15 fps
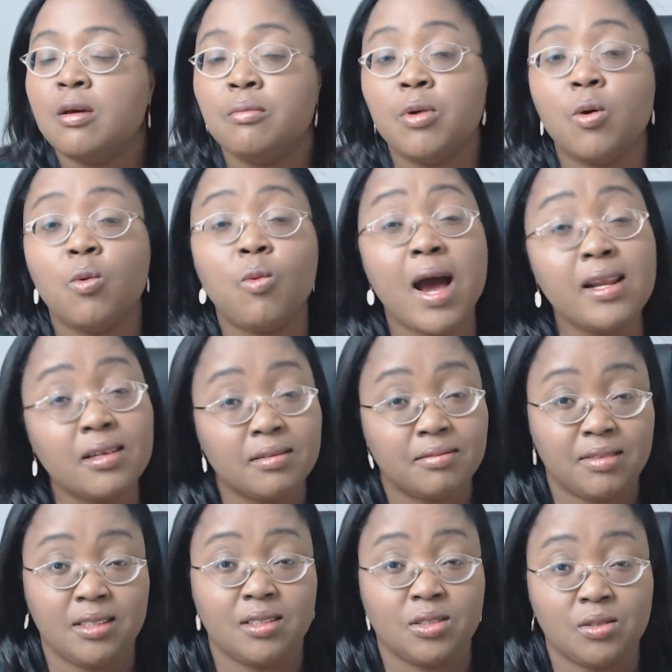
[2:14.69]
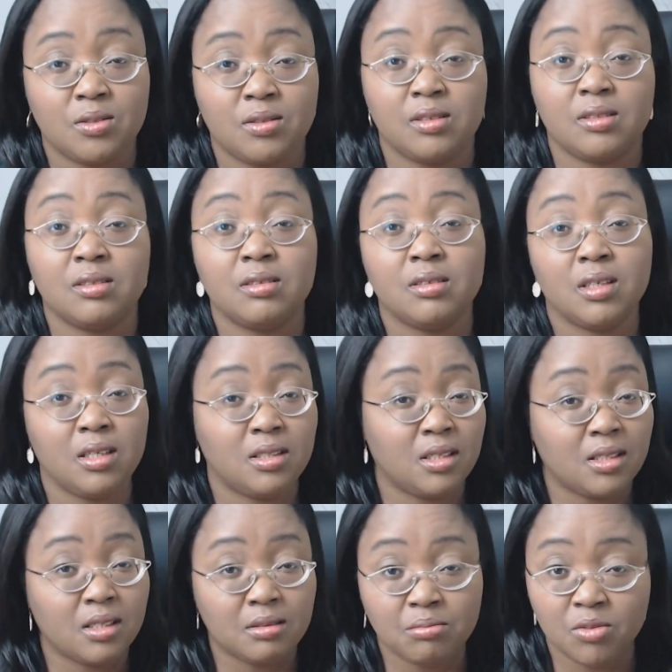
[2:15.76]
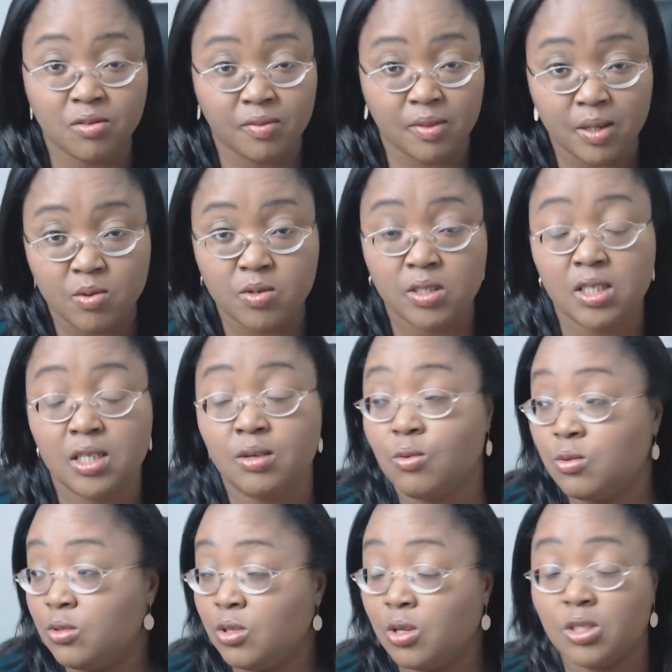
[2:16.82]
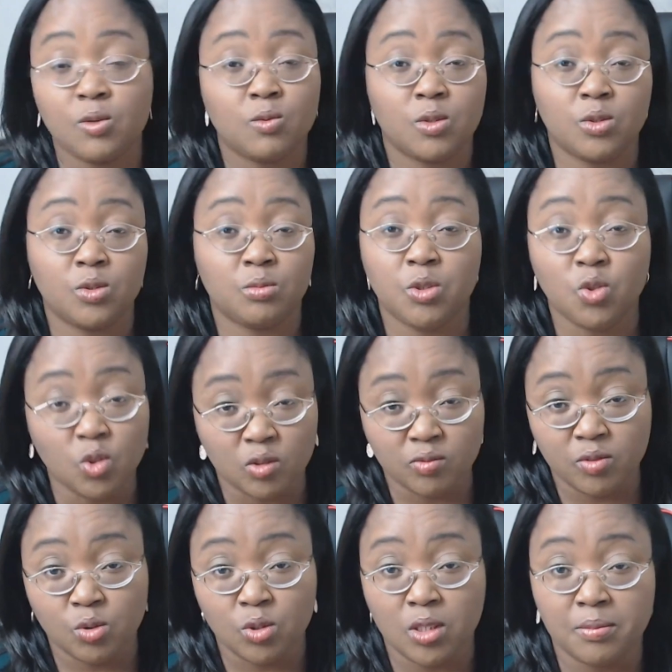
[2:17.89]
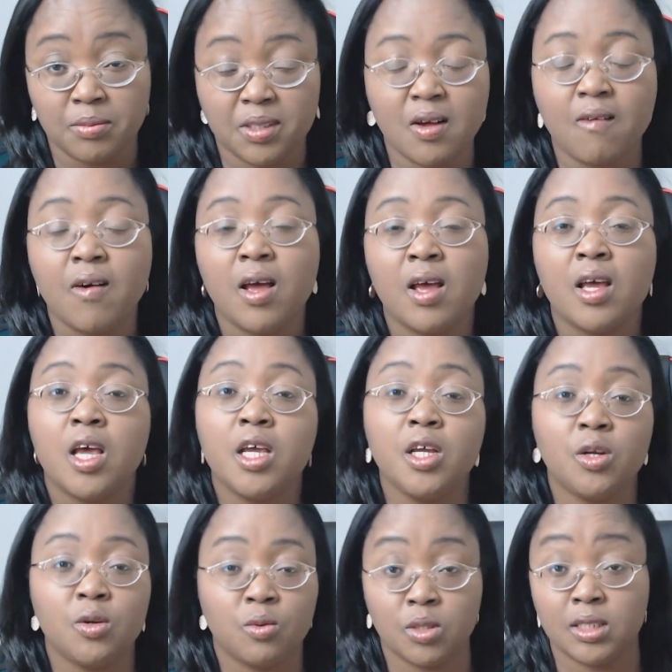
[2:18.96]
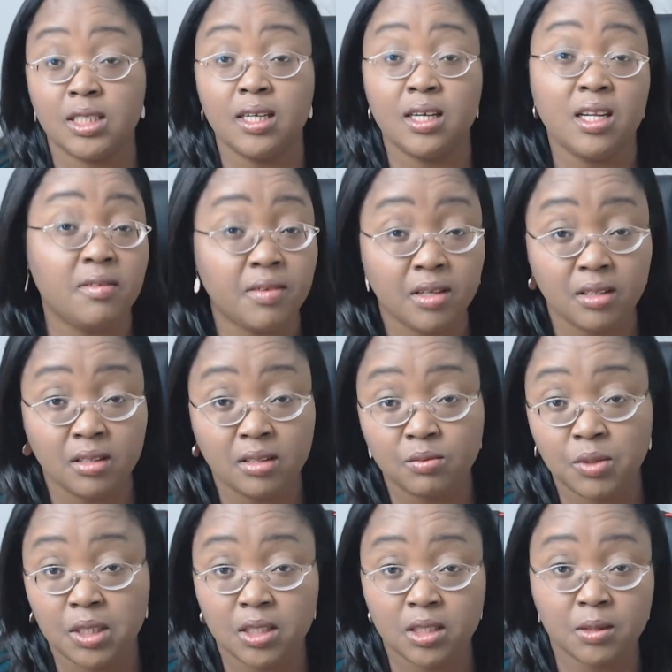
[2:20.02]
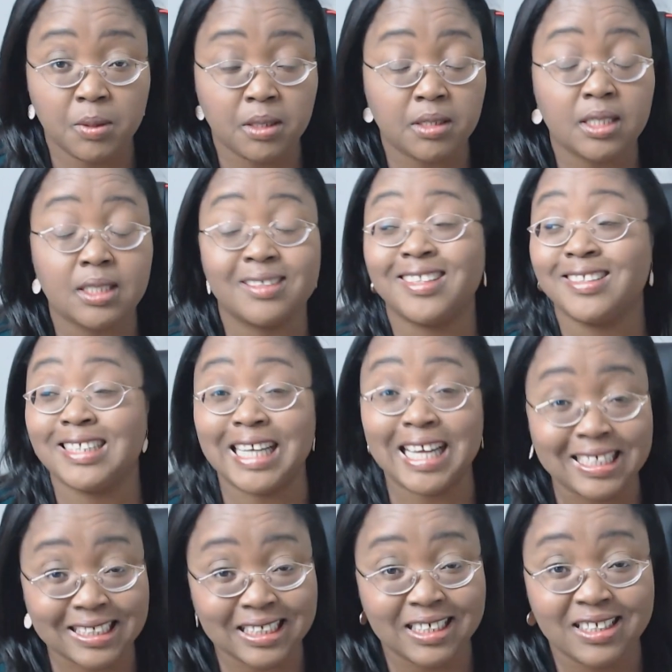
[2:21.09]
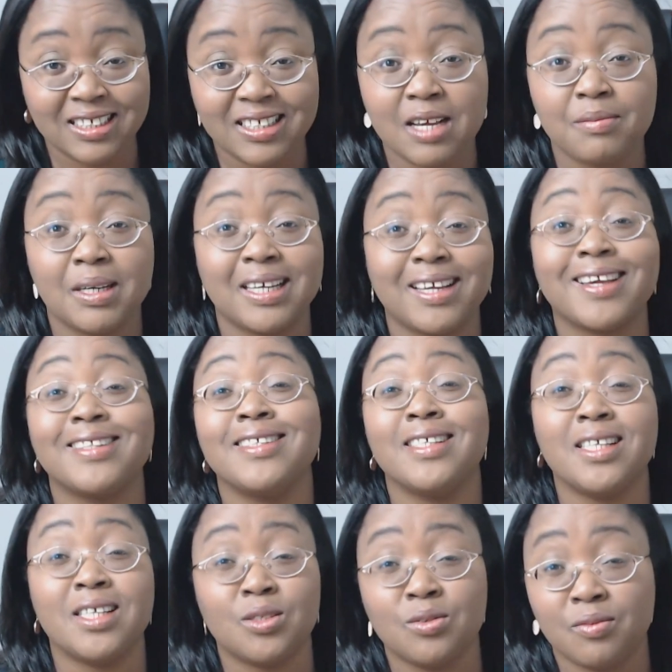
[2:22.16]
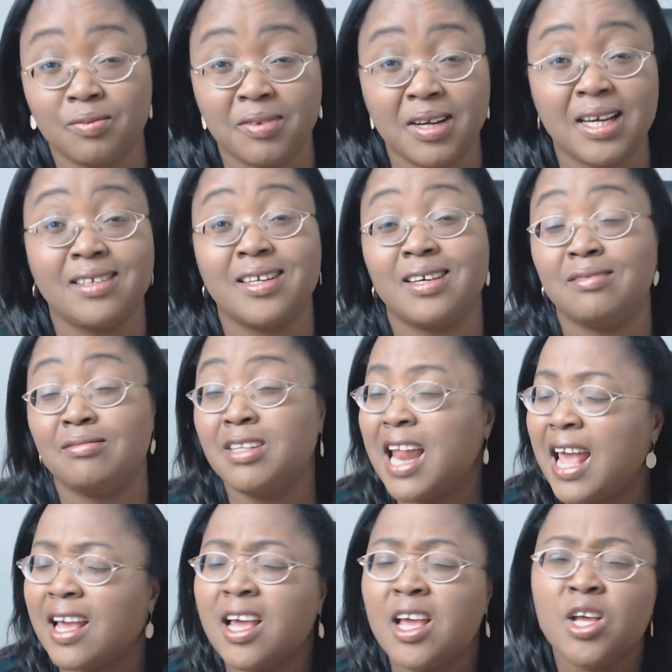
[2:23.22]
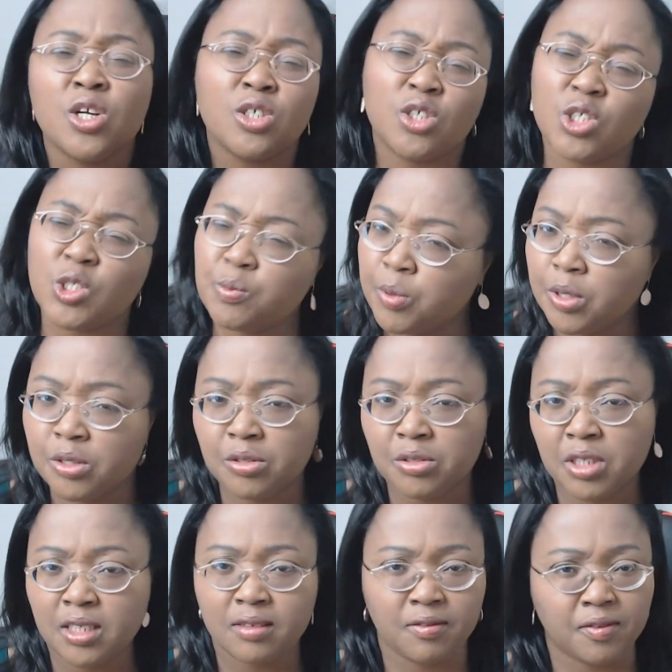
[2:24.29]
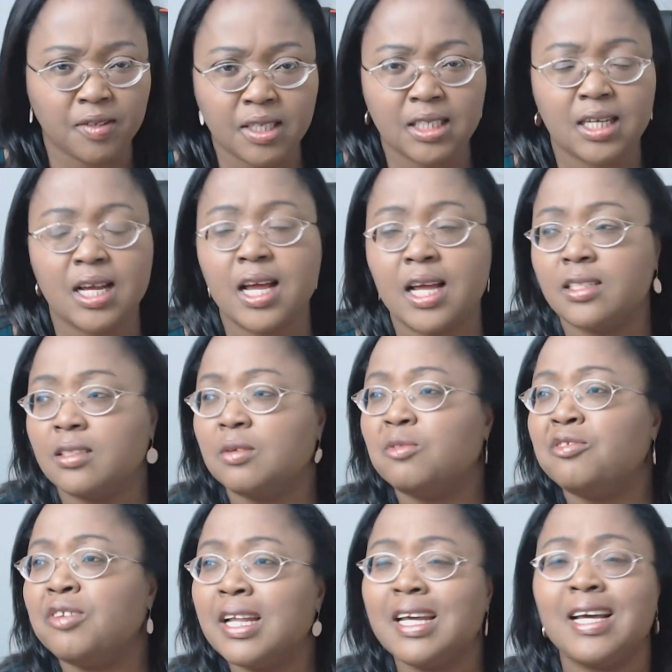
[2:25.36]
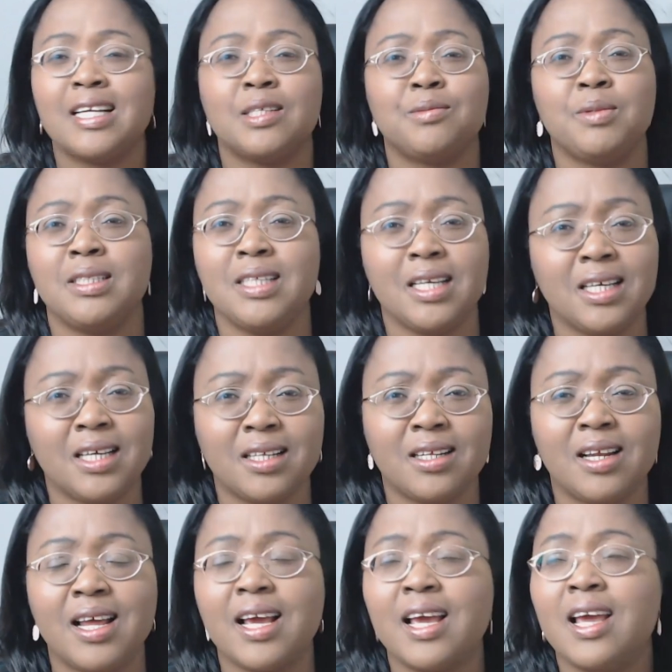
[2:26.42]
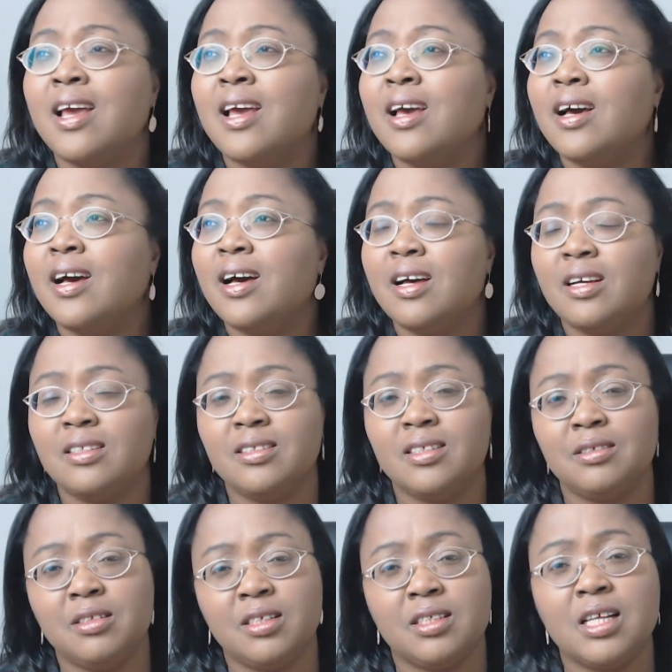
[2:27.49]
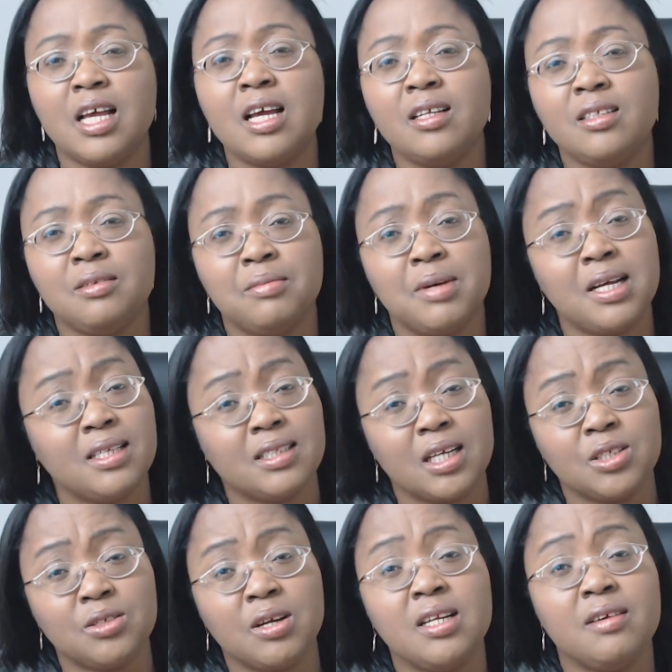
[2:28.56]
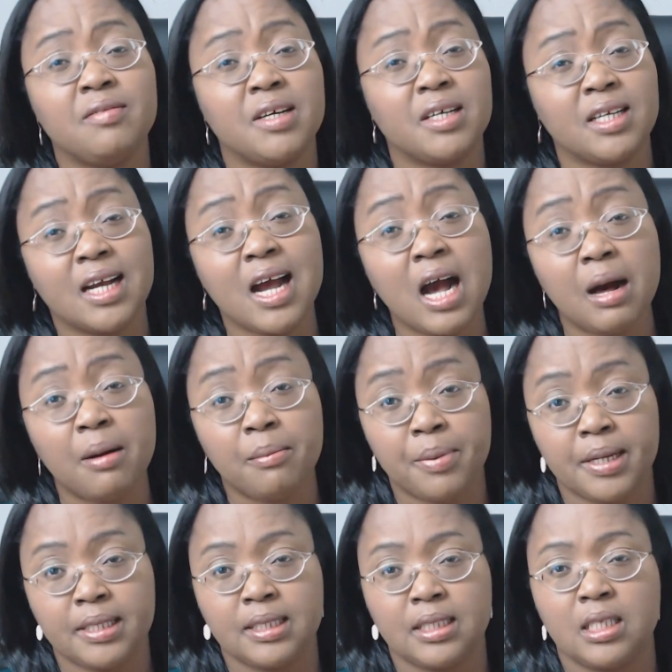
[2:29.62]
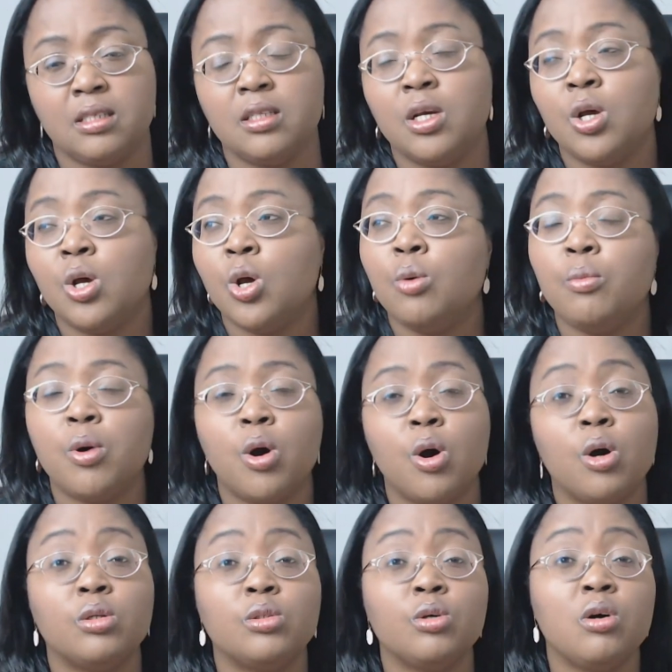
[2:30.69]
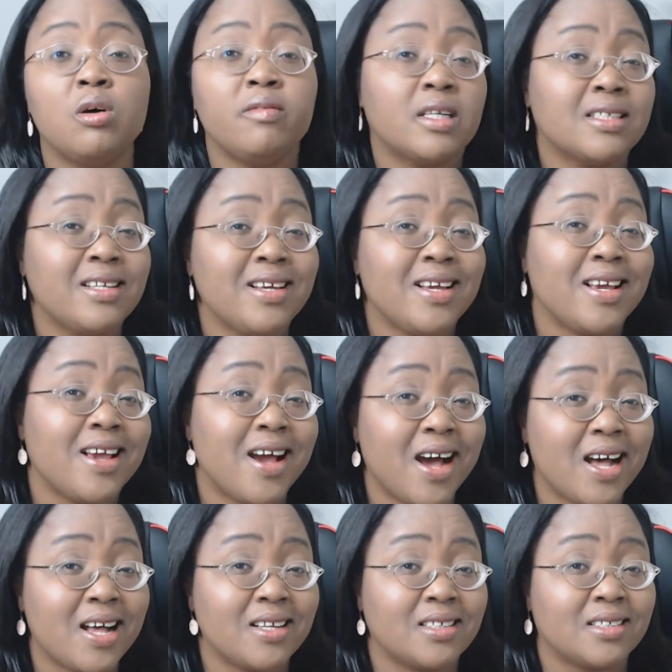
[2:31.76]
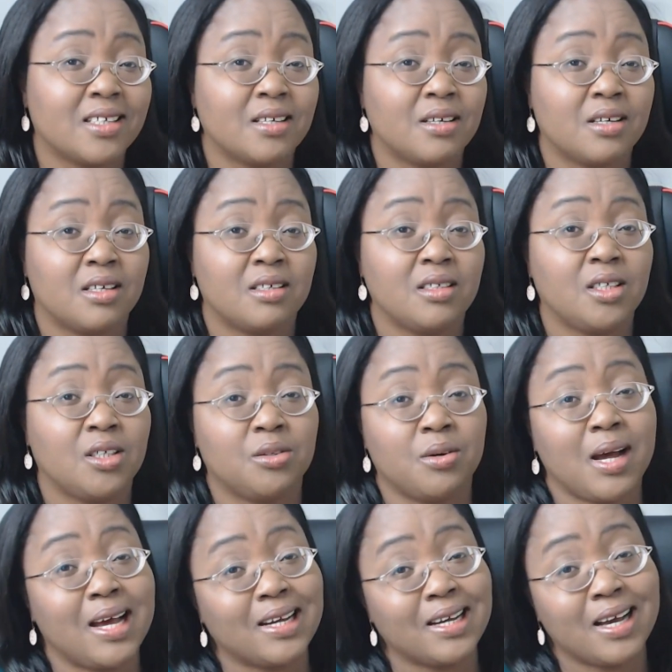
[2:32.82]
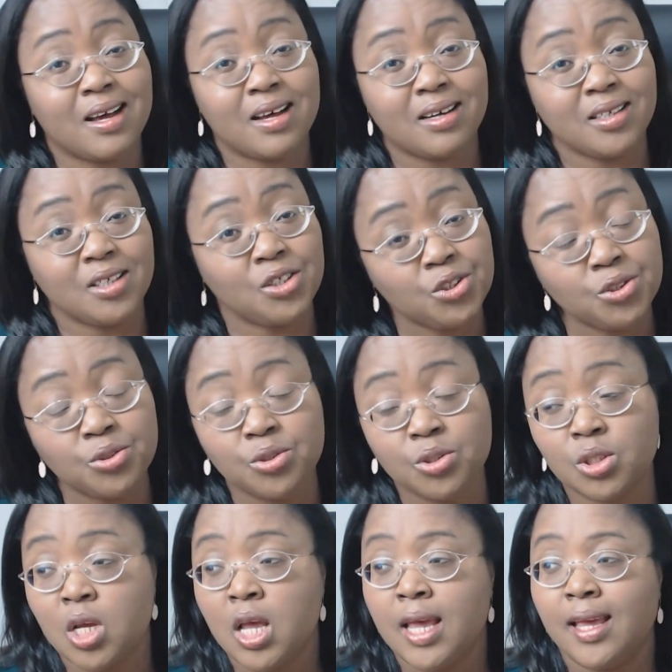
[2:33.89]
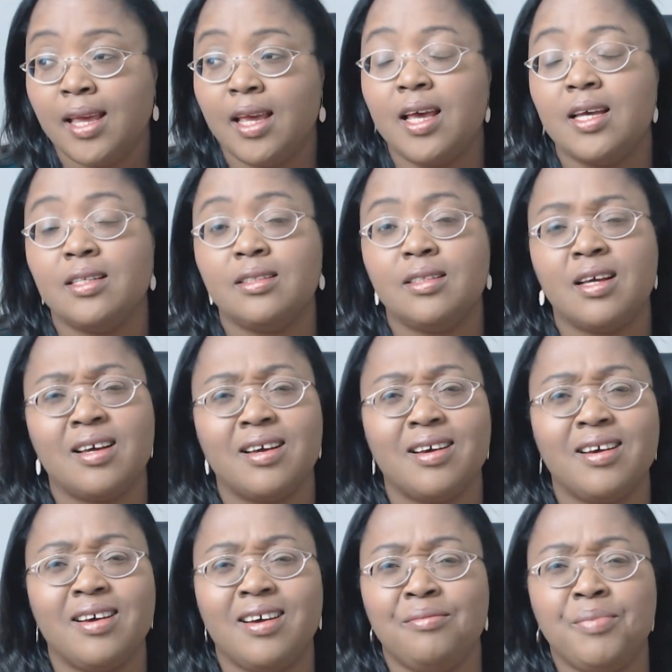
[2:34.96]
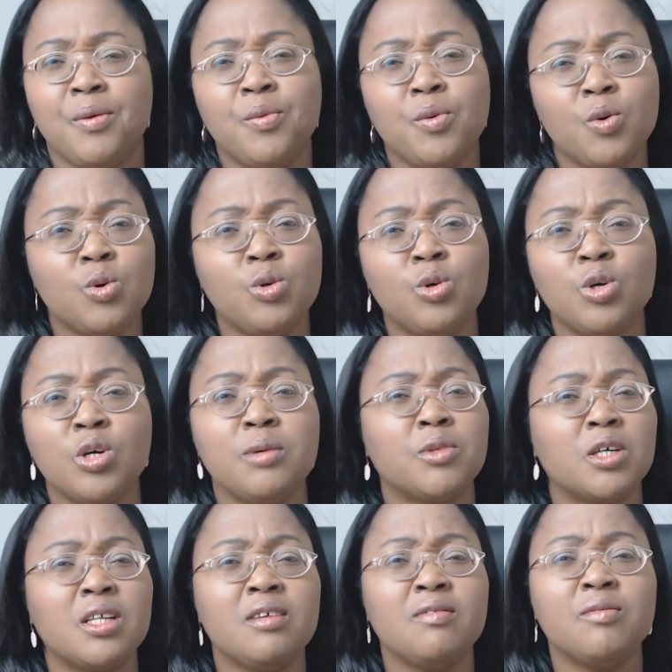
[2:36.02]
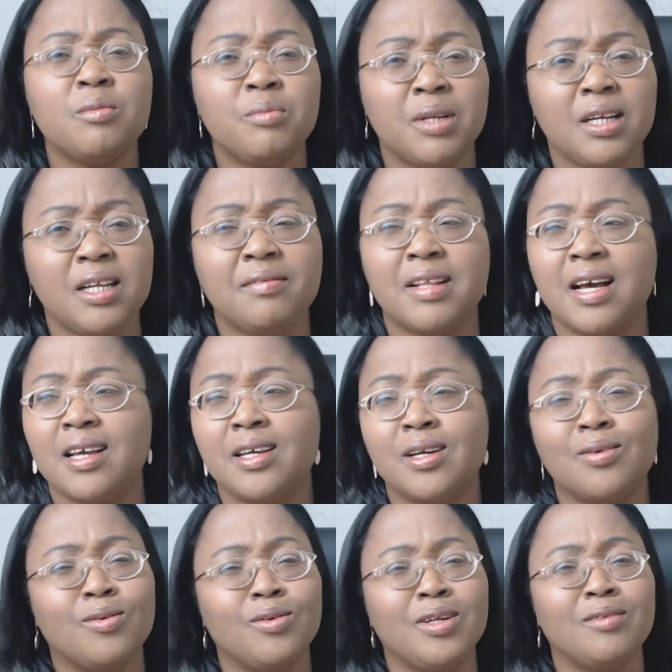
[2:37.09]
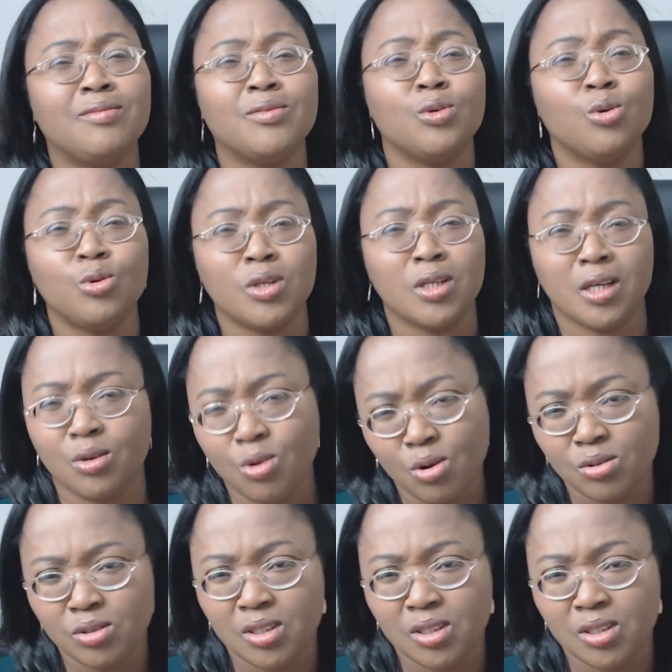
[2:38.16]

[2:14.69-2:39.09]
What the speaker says: But one of the sons, he didn't move out. He doesn't want to be useful to himself, was still living with his parents and tasking them and getting into fight and like just bothering the father. And the father has been taking it and they said the man is actually a very calm person, but obviously he has anger issues, and people who know him don't even believe that he could even own a gun.